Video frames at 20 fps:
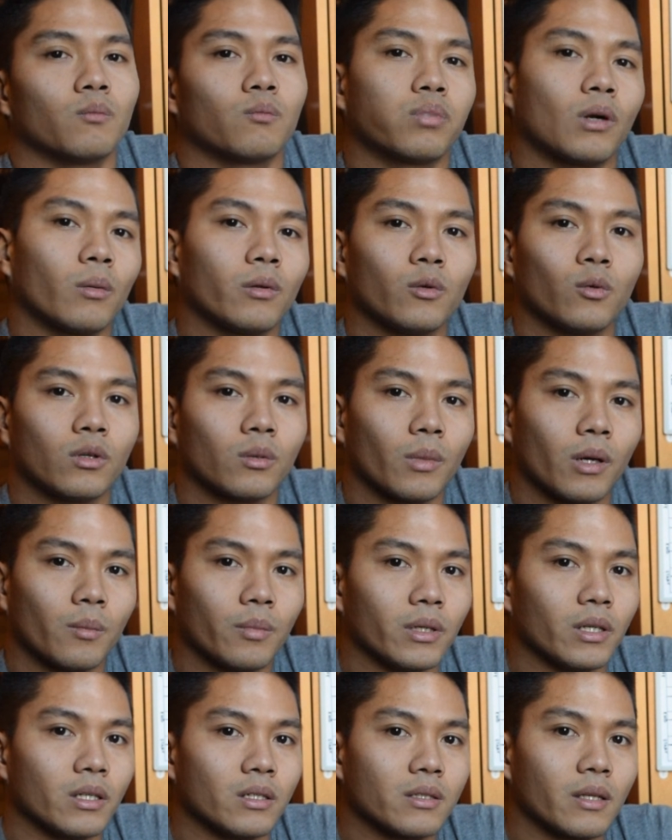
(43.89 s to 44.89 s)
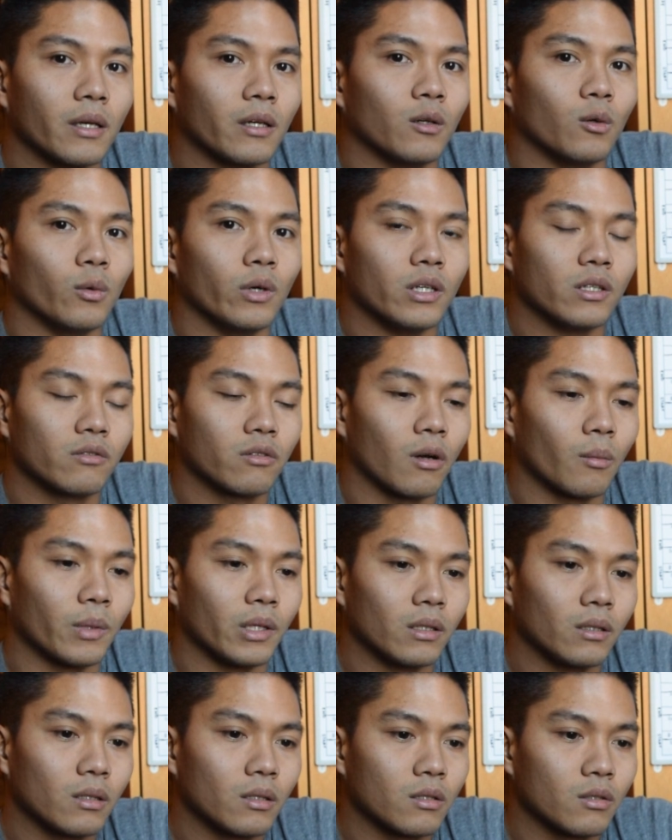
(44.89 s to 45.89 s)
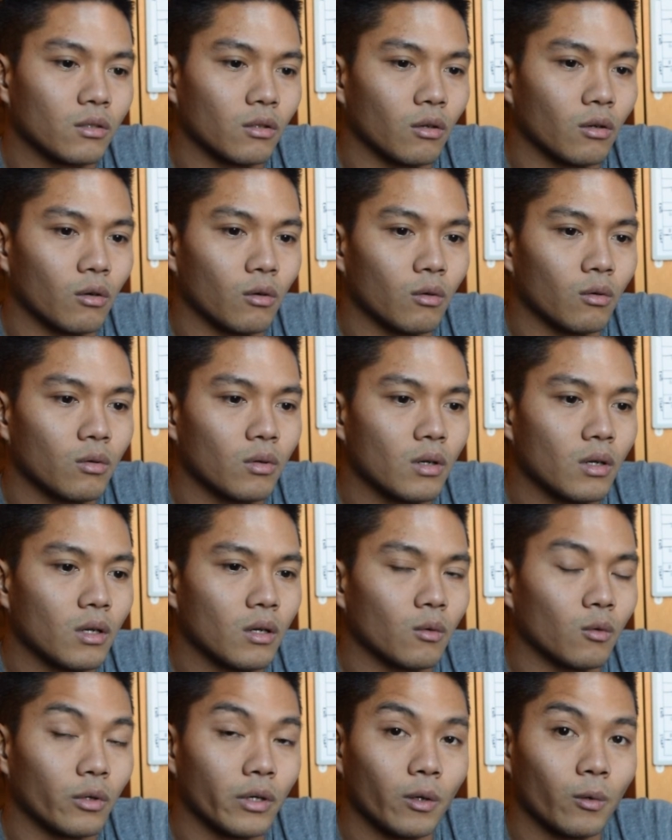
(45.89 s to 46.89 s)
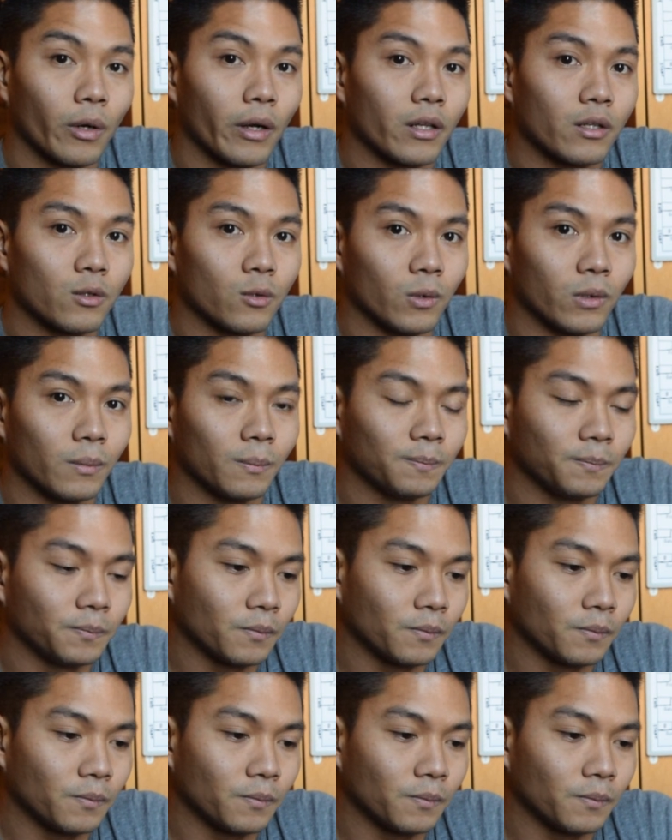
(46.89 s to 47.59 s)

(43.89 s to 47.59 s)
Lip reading: probably one of my biggest takeaways from it. So we'll get right into it.